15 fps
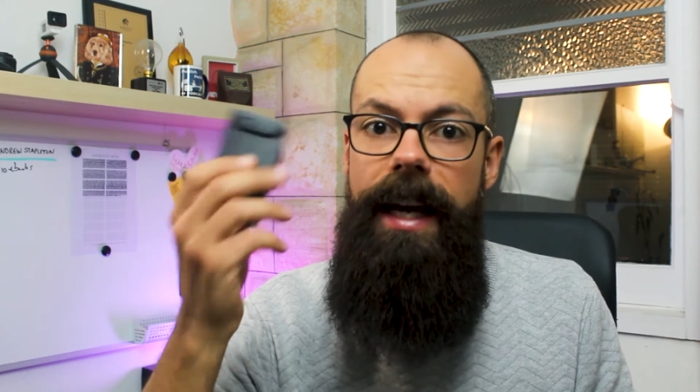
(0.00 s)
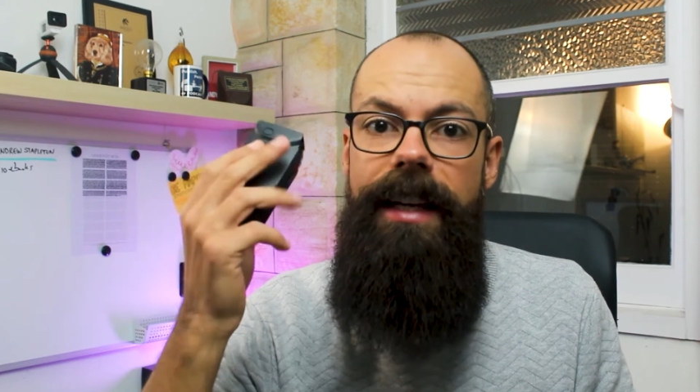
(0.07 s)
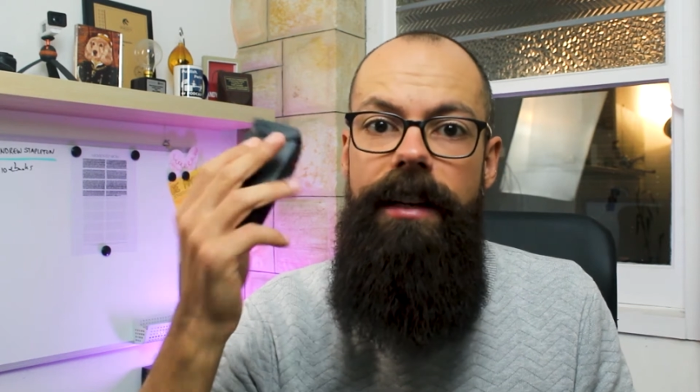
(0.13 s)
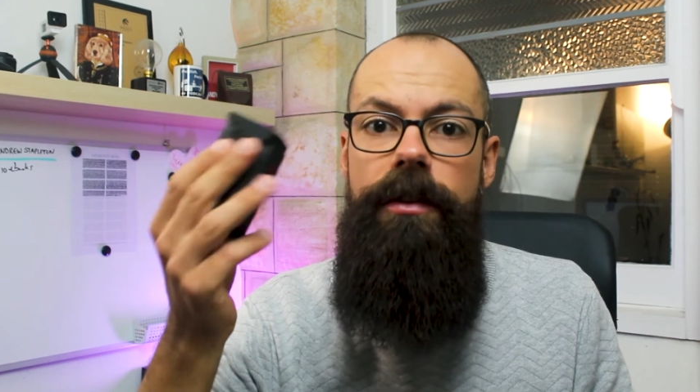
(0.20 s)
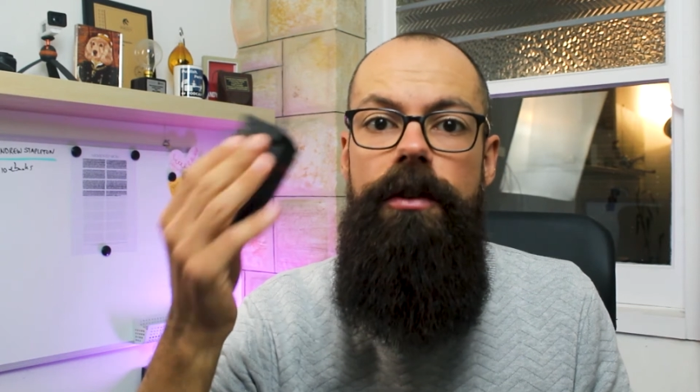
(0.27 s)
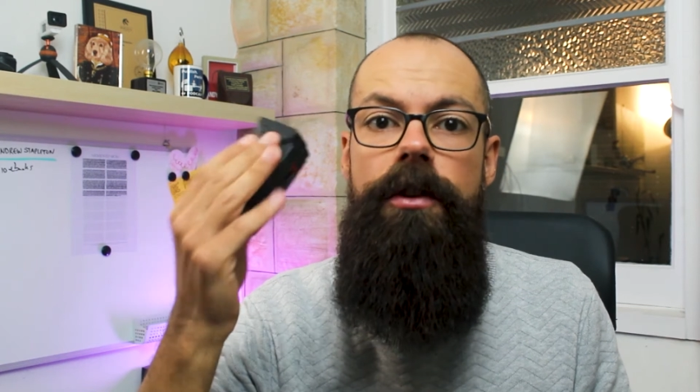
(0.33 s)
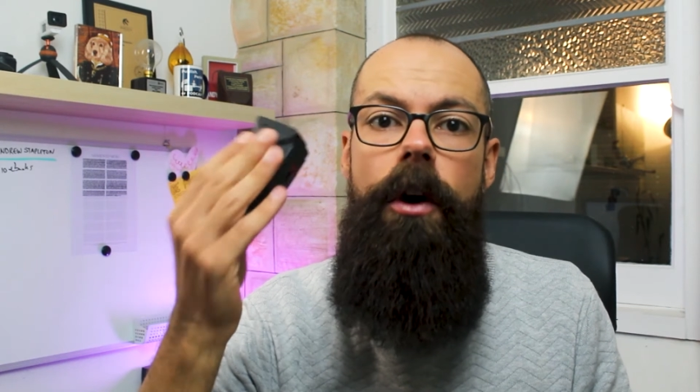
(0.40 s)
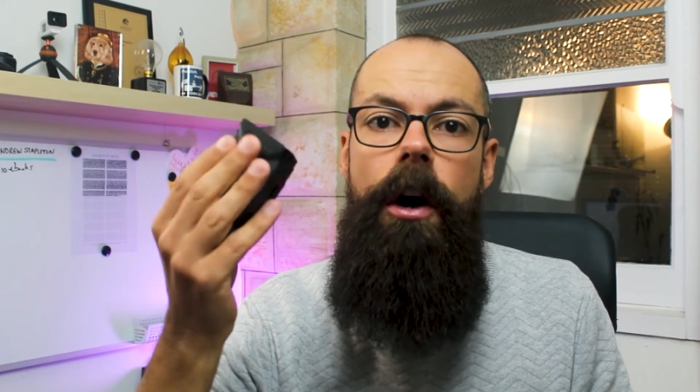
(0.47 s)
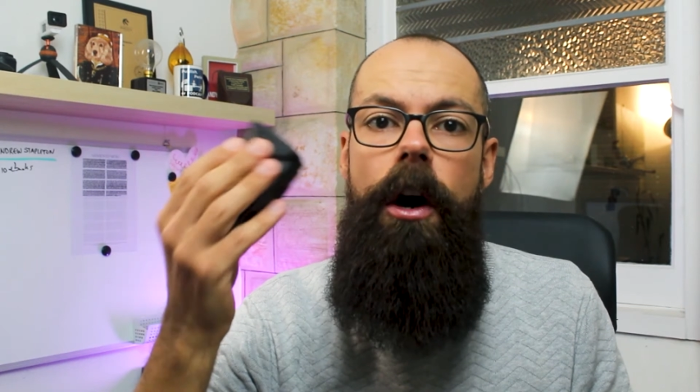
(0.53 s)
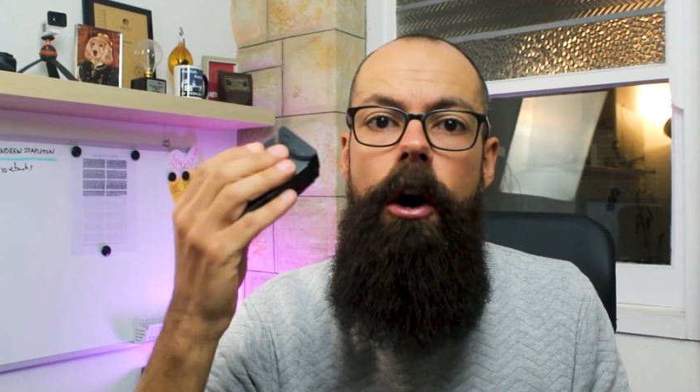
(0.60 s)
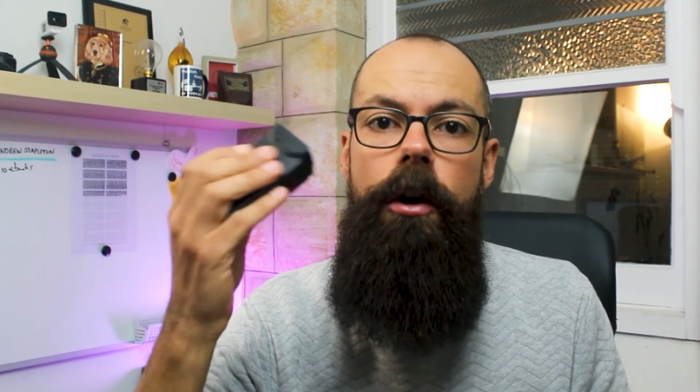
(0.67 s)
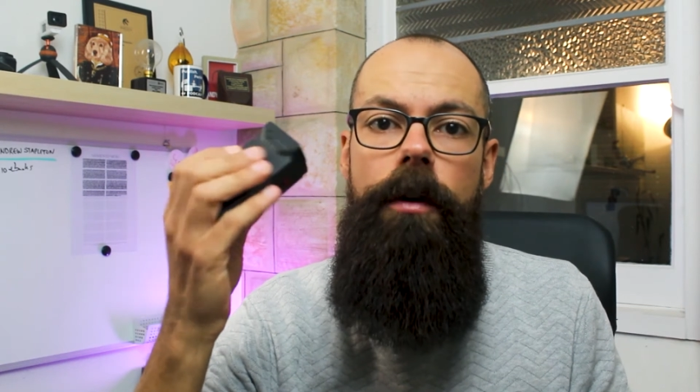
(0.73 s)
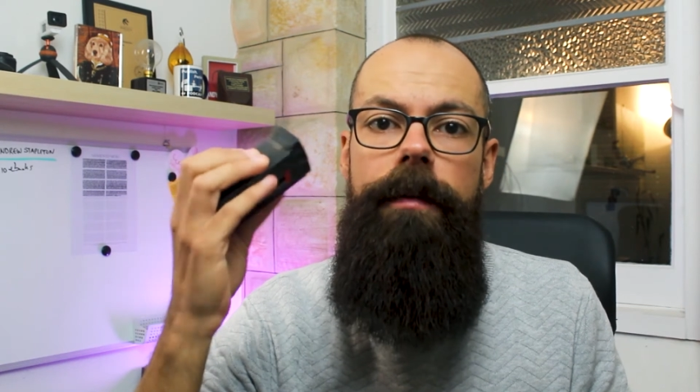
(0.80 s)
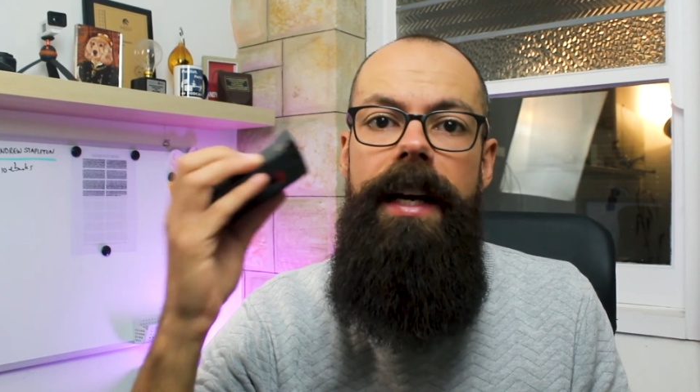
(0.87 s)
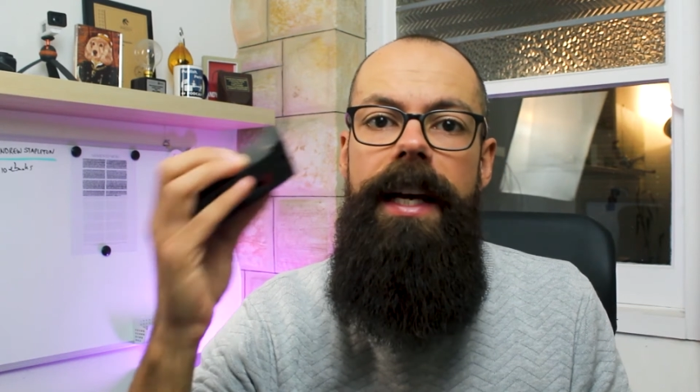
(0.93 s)
it does not
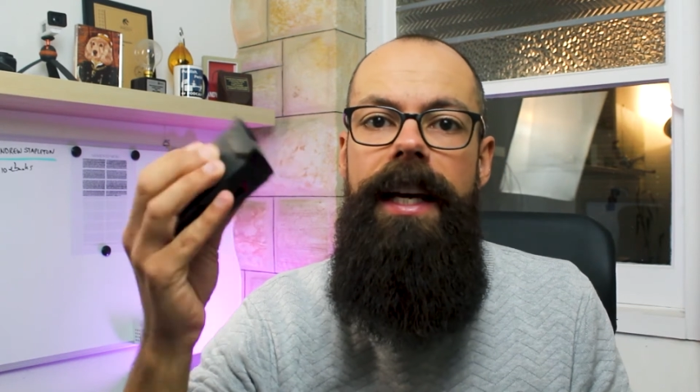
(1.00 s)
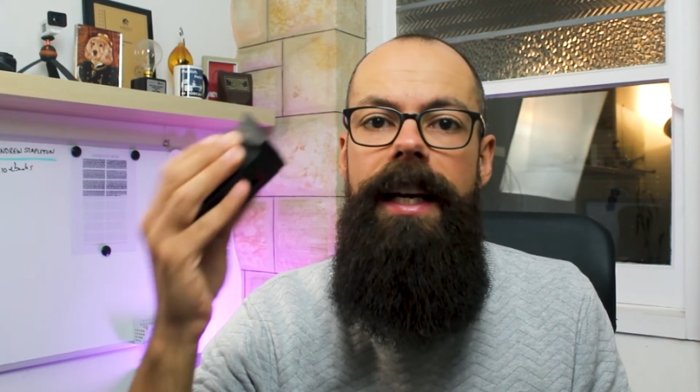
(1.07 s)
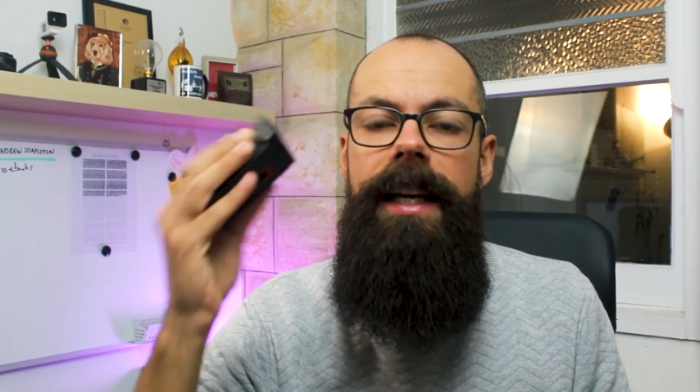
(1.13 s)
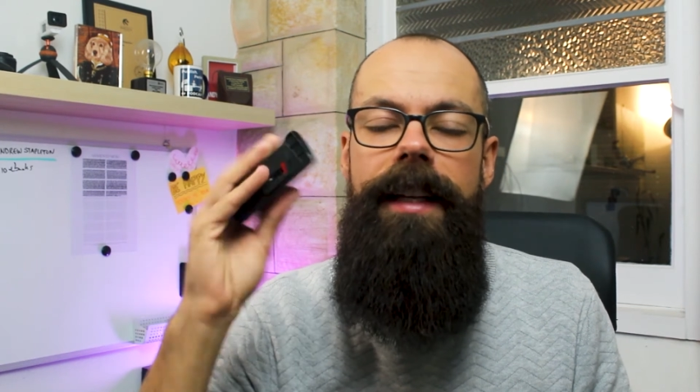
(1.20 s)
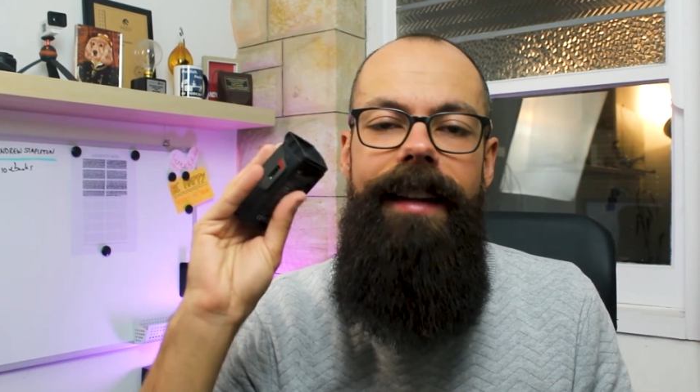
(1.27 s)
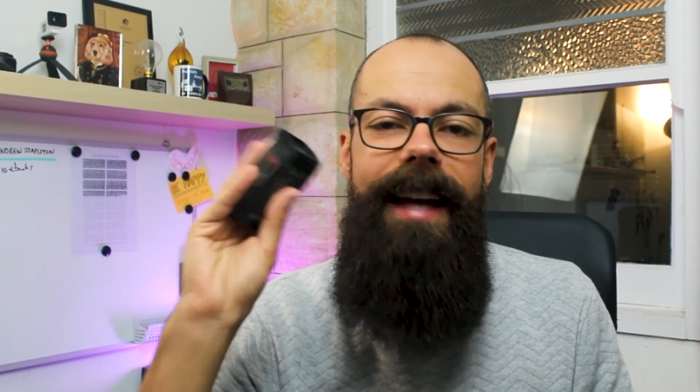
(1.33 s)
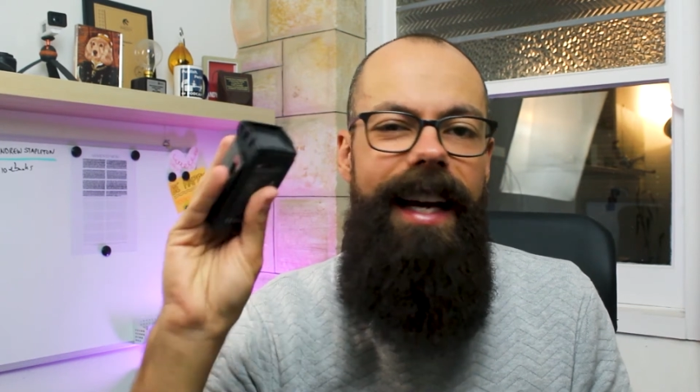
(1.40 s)
overheat.